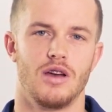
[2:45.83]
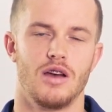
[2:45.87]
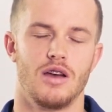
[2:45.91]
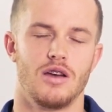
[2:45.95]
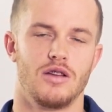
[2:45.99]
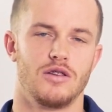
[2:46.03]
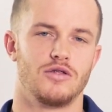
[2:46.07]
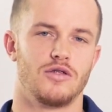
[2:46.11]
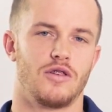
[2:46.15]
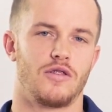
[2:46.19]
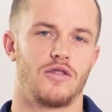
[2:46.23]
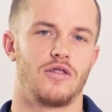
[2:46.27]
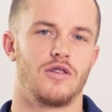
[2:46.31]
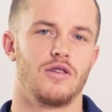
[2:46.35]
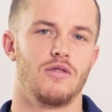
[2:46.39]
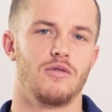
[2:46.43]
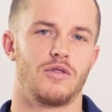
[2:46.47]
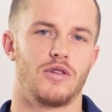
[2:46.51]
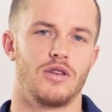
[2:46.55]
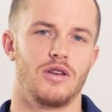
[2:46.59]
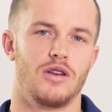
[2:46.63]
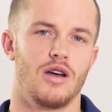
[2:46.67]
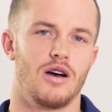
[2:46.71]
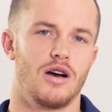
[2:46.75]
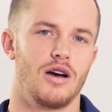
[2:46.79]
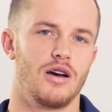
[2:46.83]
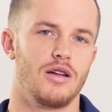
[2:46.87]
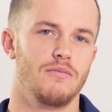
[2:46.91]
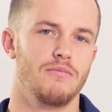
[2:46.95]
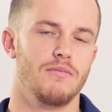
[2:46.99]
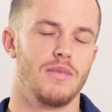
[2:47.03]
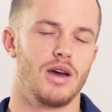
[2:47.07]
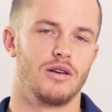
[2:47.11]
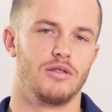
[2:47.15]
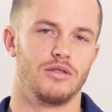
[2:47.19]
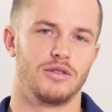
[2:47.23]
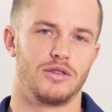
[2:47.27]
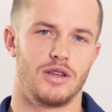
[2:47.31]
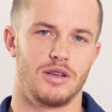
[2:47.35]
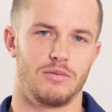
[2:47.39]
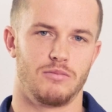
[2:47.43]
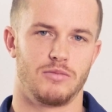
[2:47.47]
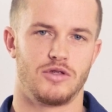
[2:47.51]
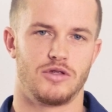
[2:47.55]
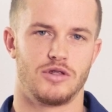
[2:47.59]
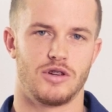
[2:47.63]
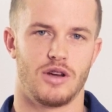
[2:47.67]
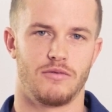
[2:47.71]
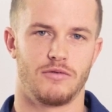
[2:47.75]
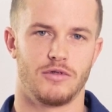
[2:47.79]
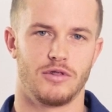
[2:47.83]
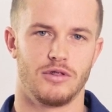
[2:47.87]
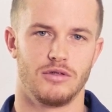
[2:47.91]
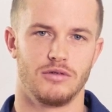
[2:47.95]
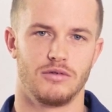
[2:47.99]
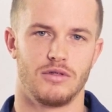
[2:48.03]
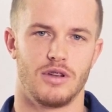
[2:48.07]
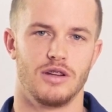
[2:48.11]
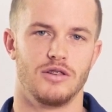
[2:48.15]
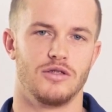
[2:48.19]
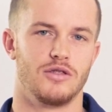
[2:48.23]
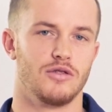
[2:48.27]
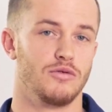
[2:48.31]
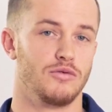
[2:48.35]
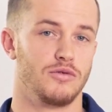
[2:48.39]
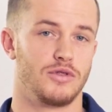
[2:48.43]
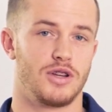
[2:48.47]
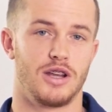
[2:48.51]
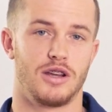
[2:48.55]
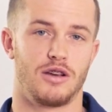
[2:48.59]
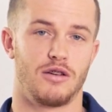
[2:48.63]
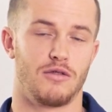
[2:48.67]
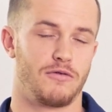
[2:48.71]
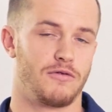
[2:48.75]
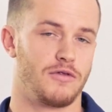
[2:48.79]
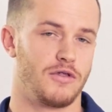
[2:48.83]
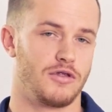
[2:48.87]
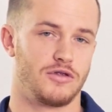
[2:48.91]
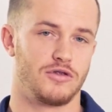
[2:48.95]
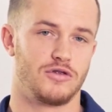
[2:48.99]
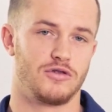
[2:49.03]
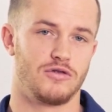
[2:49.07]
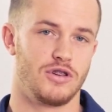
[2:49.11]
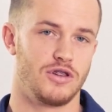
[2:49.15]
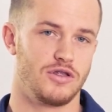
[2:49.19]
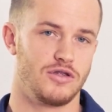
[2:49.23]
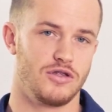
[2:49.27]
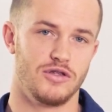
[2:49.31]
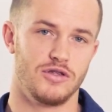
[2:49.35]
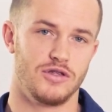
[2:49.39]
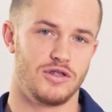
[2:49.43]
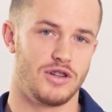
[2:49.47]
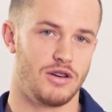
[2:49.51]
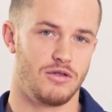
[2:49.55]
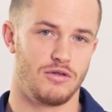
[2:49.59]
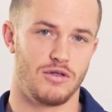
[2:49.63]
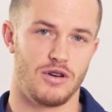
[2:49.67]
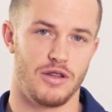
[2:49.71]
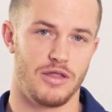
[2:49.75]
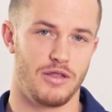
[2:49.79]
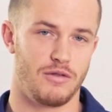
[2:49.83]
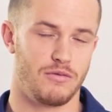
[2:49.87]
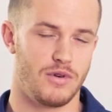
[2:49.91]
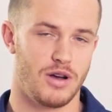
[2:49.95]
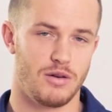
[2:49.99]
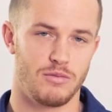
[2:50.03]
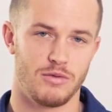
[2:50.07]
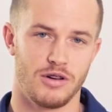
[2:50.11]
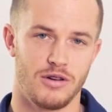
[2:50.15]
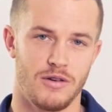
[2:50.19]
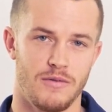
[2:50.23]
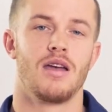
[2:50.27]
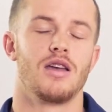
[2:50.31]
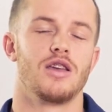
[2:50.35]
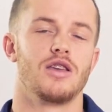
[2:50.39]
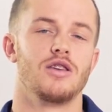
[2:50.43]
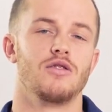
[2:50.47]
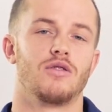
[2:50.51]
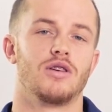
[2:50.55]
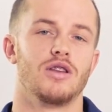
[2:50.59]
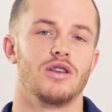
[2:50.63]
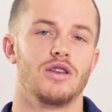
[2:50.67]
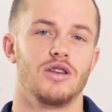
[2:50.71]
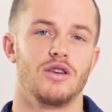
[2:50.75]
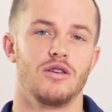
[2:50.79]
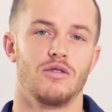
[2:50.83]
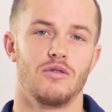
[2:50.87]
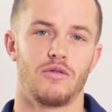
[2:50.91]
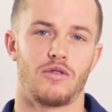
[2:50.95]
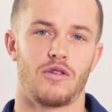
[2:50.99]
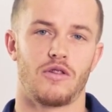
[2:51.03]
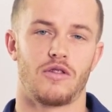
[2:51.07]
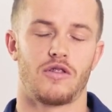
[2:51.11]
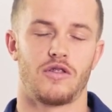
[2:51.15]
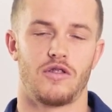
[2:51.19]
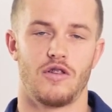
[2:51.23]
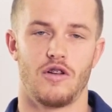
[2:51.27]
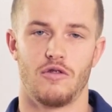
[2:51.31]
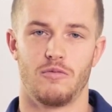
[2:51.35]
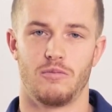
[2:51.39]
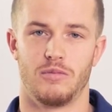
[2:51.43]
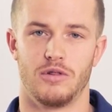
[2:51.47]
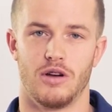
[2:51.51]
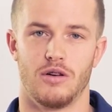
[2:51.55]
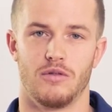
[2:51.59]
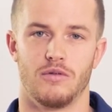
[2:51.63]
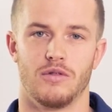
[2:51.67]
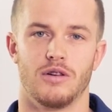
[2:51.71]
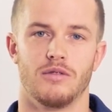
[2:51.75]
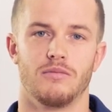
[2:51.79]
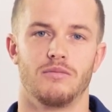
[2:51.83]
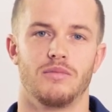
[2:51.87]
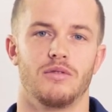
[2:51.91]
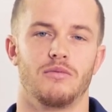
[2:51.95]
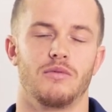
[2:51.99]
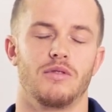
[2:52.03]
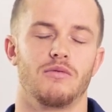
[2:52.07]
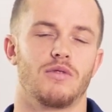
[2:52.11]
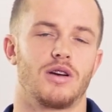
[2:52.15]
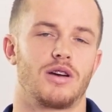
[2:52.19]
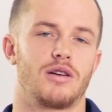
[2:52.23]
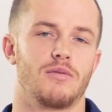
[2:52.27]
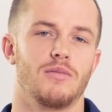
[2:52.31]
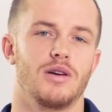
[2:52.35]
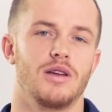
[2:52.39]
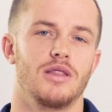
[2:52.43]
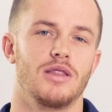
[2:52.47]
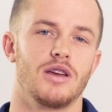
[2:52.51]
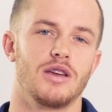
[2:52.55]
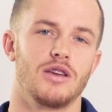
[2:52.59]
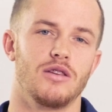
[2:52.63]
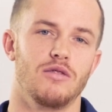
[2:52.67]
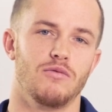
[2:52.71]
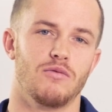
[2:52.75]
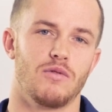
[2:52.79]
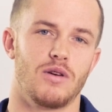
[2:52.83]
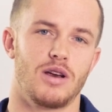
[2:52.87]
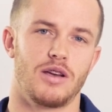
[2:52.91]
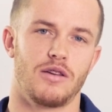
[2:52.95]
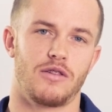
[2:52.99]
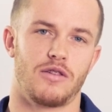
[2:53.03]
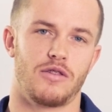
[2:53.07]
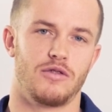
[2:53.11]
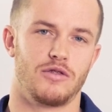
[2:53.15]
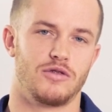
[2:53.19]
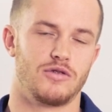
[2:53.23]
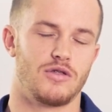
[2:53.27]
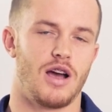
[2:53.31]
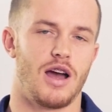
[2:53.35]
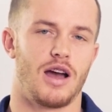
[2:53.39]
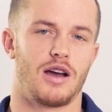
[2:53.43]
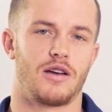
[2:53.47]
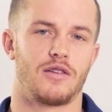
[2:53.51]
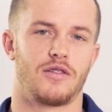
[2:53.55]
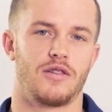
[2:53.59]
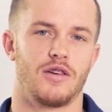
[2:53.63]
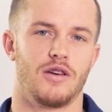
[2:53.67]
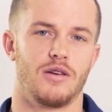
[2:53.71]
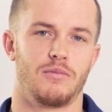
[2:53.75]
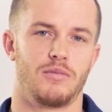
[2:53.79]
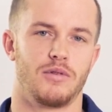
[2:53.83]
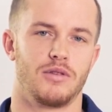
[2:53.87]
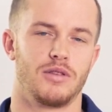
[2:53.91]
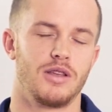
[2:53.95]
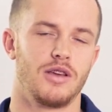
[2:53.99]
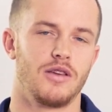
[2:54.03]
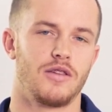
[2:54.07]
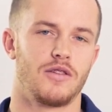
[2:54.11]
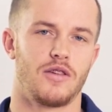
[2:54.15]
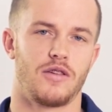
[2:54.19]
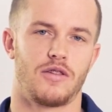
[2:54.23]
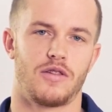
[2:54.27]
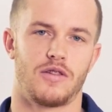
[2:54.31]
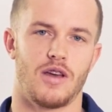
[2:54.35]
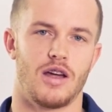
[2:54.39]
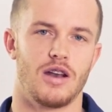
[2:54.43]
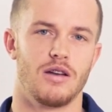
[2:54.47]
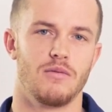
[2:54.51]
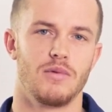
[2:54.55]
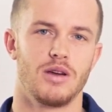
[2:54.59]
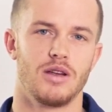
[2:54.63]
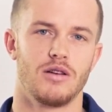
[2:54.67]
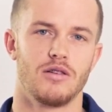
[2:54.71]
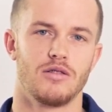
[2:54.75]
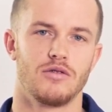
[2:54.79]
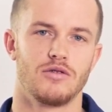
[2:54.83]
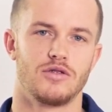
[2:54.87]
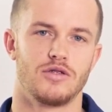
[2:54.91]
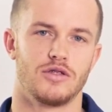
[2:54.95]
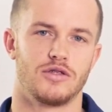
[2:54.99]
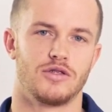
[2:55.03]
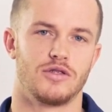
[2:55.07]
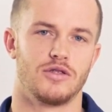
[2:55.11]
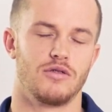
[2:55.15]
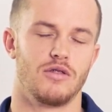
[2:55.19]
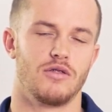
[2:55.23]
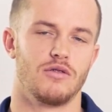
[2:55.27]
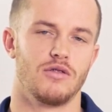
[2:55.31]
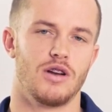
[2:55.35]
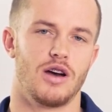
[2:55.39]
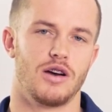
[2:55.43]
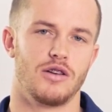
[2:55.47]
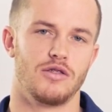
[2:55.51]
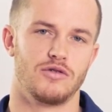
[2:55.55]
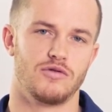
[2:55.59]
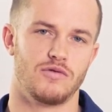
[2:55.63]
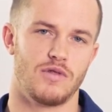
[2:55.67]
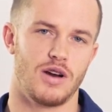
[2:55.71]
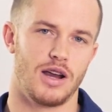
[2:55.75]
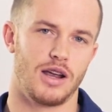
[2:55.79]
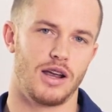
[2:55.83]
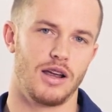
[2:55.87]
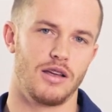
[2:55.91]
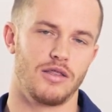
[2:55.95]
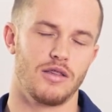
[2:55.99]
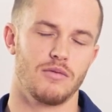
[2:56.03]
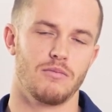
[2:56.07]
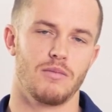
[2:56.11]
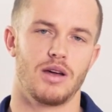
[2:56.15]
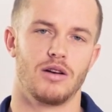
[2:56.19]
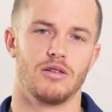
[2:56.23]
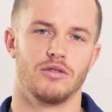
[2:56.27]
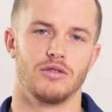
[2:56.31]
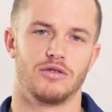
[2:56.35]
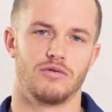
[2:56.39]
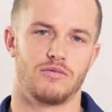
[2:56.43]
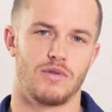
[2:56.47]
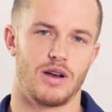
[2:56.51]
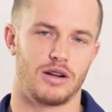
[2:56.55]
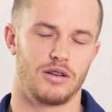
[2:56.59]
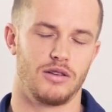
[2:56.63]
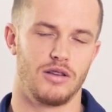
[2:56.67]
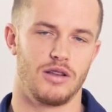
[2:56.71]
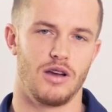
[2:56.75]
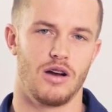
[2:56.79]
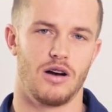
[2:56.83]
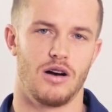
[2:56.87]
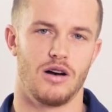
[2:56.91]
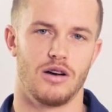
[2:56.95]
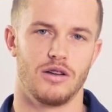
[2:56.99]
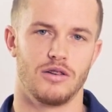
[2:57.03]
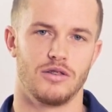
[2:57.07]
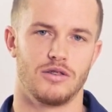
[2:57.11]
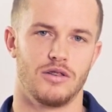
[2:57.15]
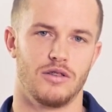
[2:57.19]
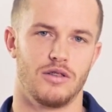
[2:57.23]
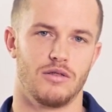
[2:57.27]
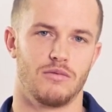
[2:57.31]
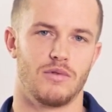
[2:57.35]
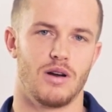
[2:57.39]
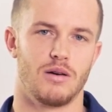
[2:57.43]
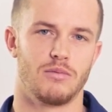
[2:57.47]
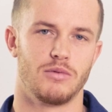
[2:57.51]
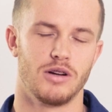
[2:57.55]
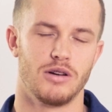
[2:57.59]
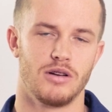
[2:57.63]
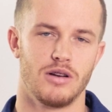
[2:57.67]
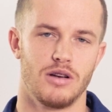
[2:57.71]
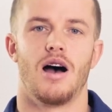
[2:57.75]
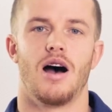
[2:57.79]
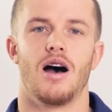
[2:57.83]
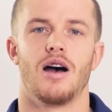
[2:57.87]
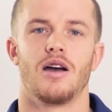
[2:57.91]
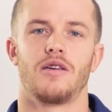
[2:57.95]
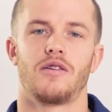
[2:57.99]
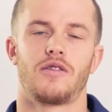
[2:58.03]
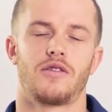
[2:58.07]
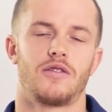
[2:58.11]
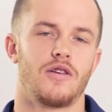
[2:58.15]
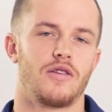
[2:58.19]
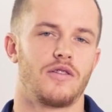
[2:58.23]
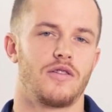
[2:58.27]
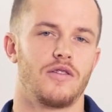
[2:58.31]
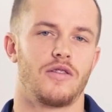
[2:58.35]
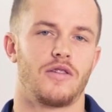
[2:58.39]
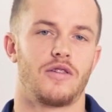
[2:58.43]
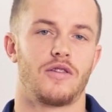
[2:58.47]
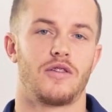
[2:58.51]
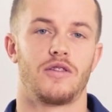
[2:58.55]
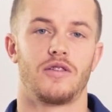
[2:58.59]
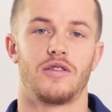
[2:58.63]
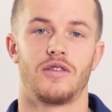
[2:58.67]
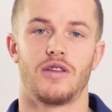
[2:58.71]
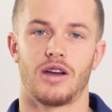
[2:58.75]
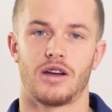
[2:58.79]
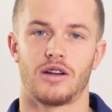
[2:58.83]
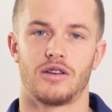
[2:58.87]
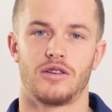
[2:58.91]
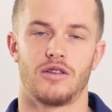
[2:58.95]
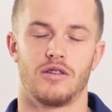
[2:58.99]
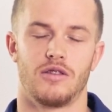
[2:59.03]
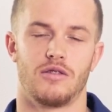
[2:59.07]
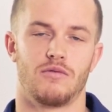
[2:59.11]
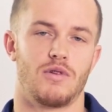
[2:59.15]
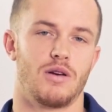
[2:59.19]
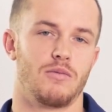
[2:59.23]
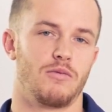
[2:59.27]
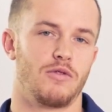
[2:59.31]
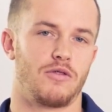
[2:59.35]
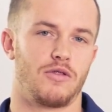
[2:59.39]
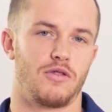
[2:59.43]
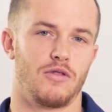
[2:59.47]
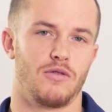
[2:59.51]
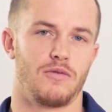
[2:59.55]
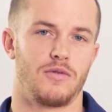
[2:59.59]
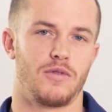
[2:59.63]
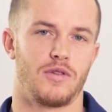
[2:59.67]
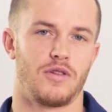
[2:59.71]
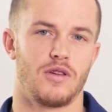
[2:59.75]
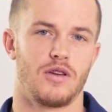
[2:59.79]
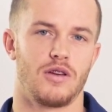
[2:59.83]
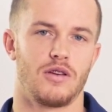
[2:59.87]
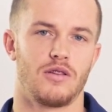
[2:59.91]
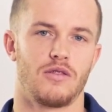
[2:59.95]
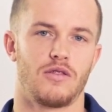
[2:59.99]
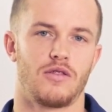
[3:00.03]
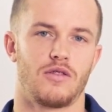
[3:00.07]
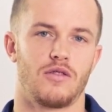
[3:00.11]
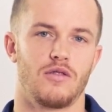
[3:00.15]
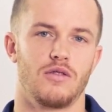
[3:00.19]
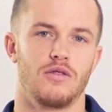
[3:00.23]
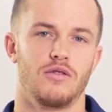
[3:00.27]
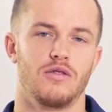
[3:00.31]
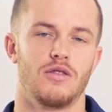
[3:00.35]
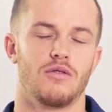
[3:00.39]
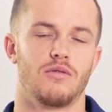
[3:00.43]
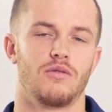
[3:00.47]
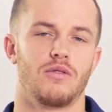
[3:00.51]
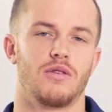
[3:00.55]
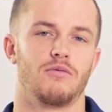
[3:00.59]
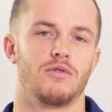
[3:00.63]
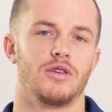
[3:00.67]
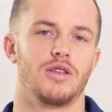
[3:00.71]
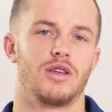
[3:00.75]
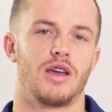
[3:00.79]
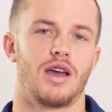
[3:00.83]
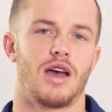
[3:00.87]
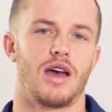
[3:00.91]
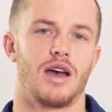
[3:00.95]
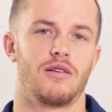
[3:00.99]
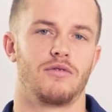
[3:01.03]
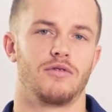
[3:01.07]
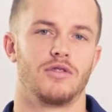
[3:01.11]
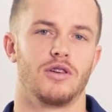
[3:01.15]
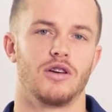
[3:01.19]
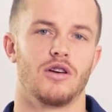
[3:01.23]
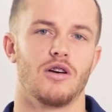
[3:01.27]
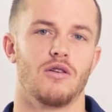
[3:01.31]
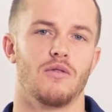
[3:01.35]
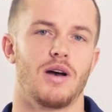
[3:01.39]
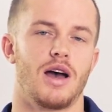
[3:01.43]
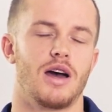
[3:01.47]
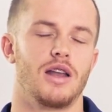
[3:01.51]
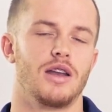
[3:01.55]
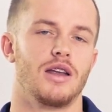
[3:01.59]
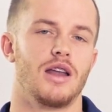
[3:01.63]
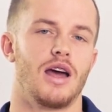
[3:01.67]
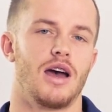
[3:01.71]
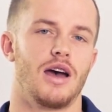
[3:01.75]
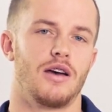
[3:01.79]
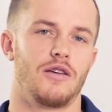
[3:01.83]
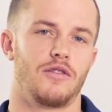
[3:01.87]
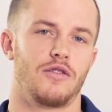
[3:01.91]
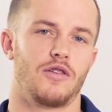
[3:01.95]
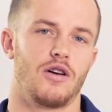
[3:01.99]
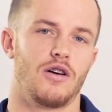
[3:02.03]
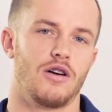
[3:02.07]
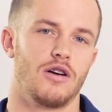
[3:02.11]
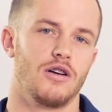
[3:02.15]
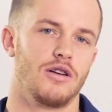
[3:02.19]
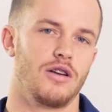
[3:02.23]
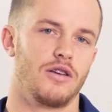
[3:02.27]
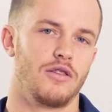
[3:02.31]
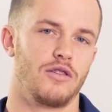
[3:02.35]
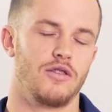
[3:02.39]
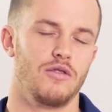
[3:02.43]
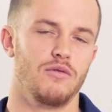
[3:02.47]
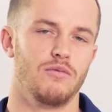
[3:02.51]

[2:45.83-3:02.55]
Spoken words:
just use a non-metal tipped shovel and don't take your frustrations out on the rubber. You can use a snowblower, but we recommend that you raise the tracks up at least a centimeter, just so you're not dragging the metal directly onto the rubber. Ice doesn't stick to the rubber surfacing, so you don't really have to go at it as hard as you